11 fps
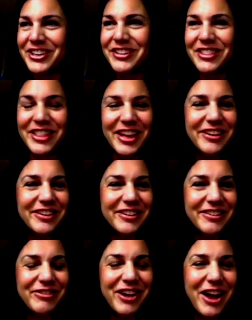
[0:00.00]
then
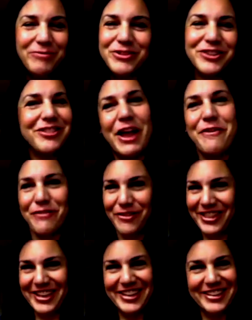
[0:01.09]
I'm
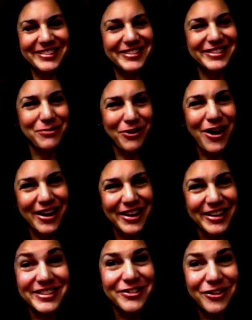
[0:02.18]
delightfully
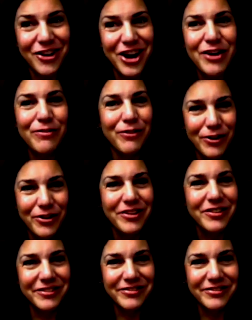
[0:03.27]
surprised and grateful.